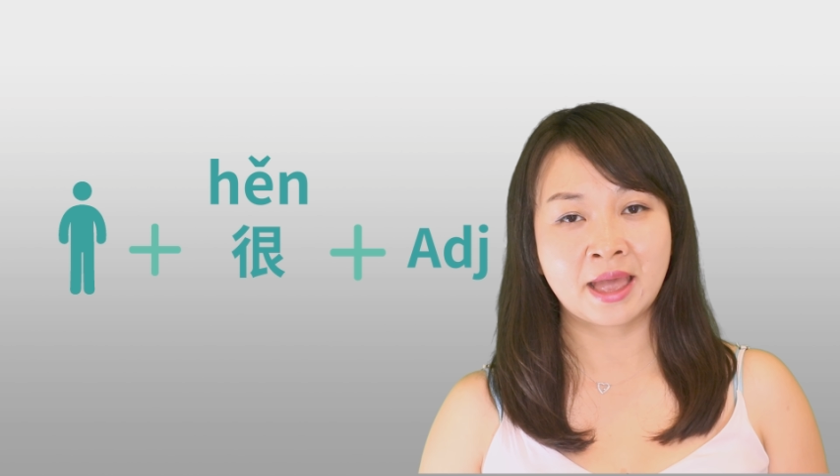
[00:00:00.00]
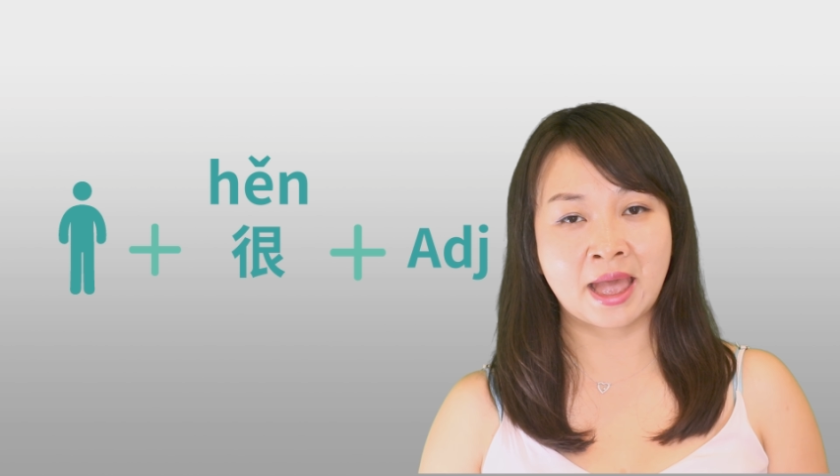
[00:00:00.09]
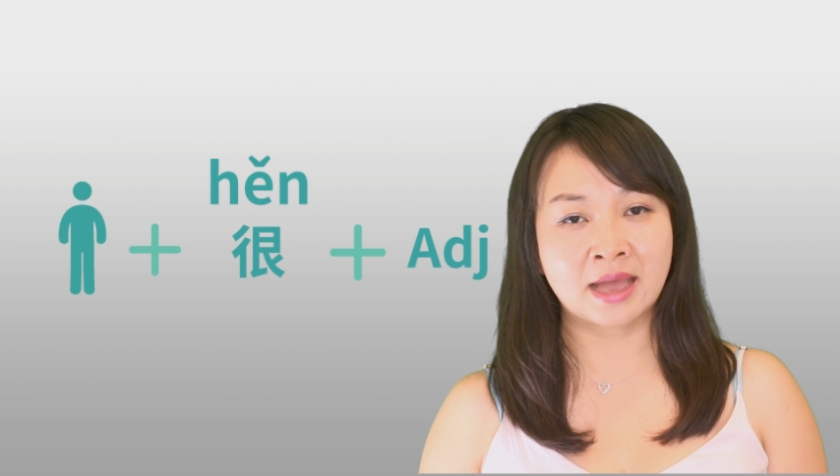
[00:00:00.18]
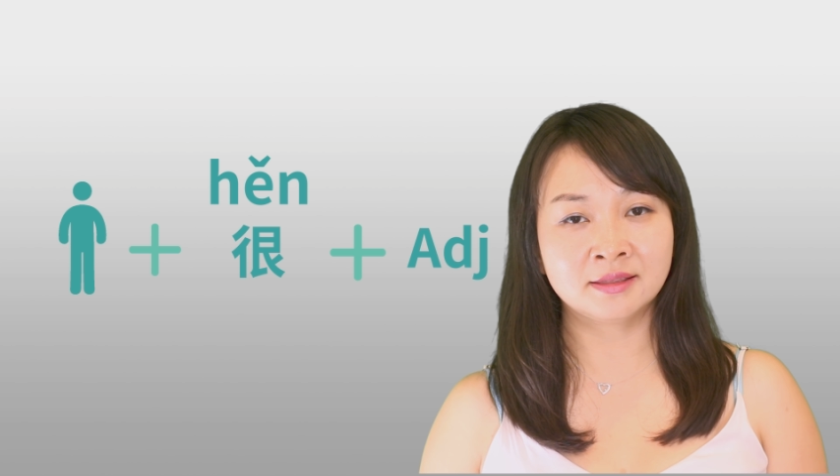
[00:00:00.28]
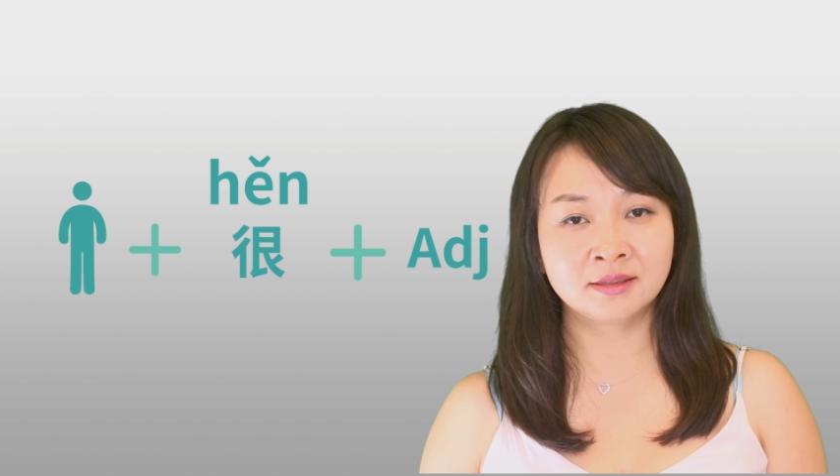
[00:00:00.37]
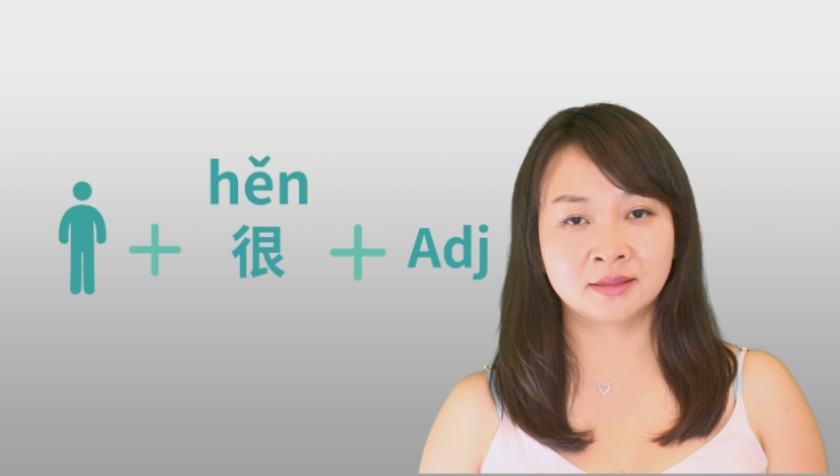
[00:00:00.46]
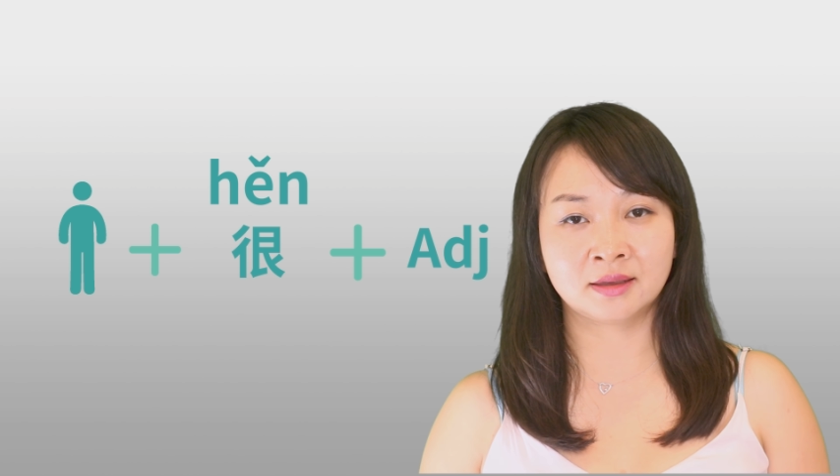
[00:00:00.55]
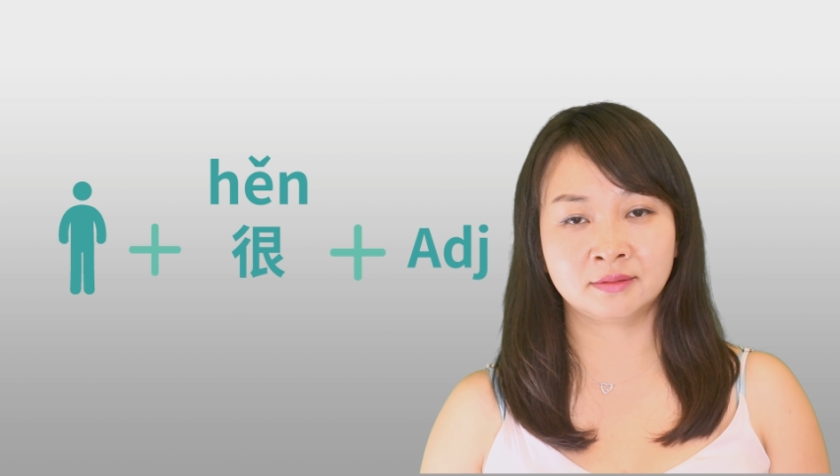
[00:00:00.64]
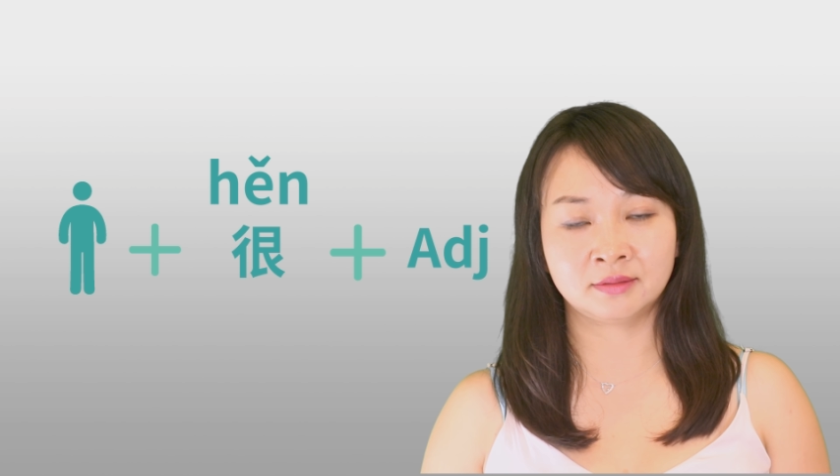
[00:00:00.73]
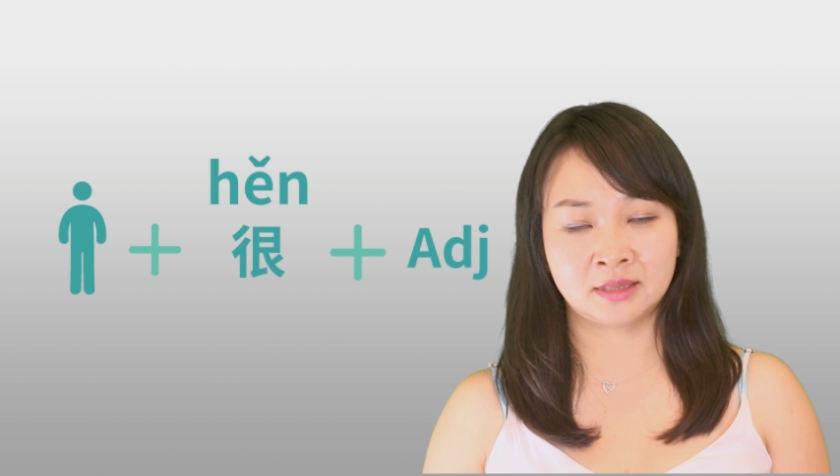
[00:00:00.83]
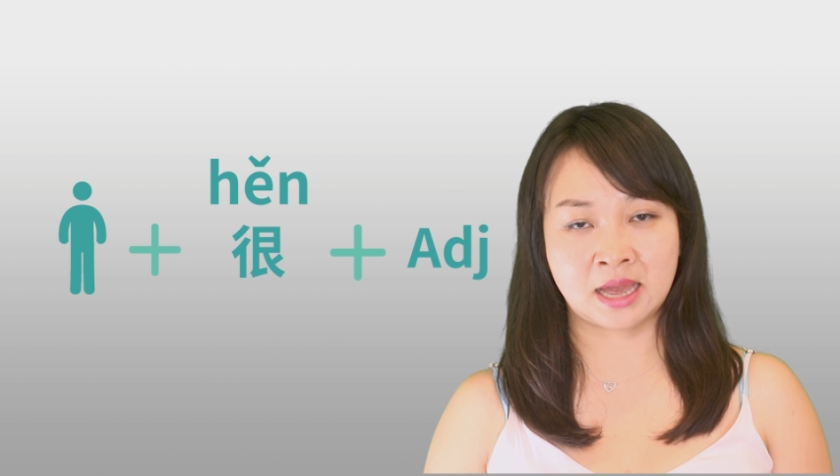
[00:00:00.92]
and
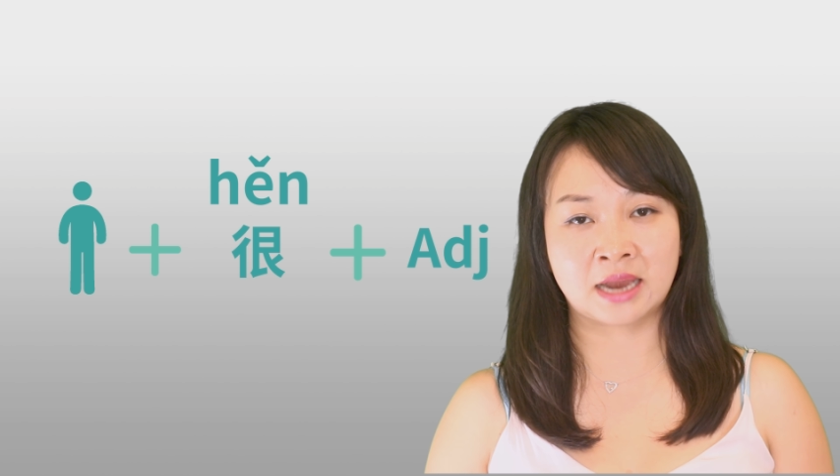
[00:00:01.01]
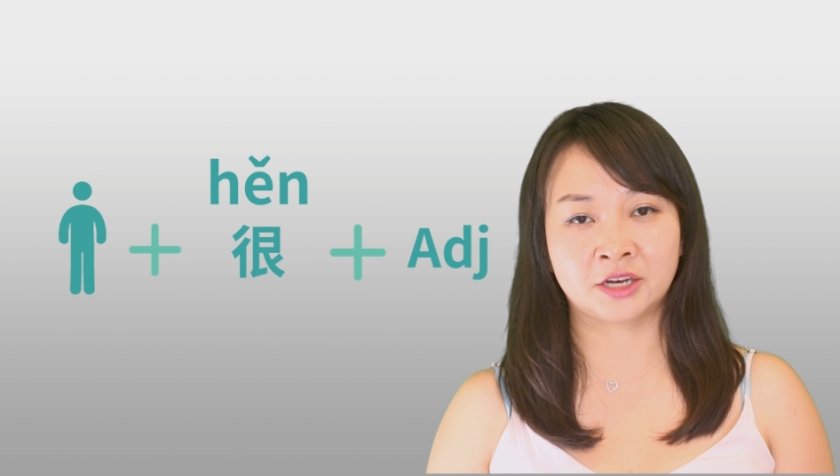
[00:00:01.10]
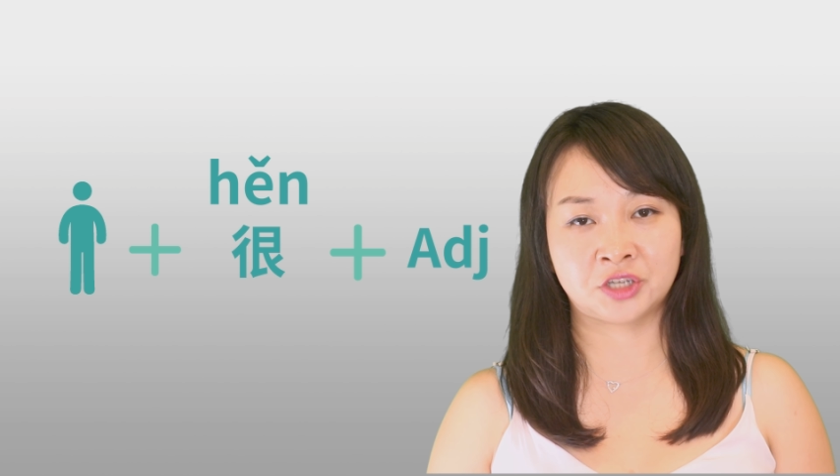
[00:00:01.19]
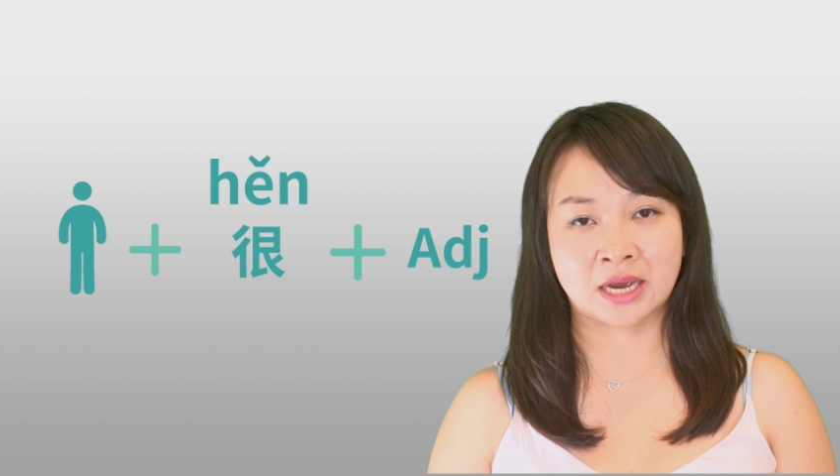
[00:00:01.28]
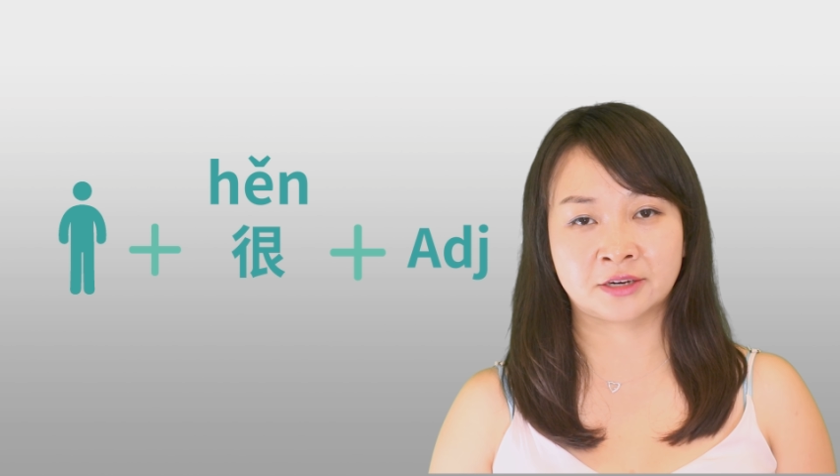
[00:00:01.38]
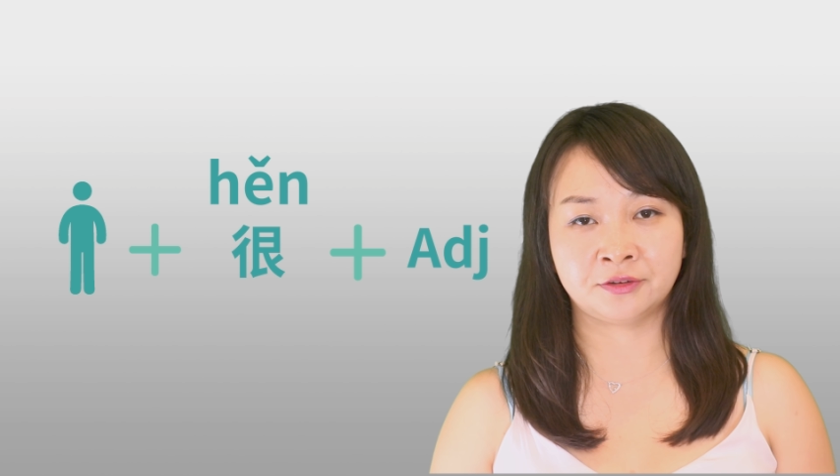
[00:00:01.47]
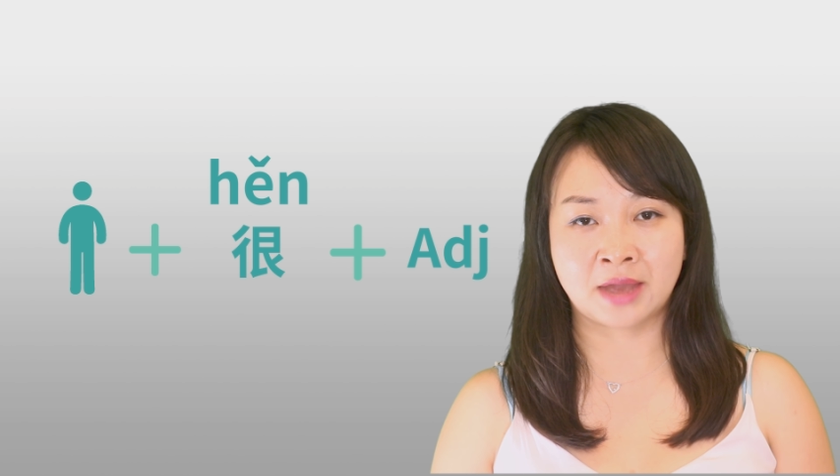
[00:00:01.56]
then the adjective.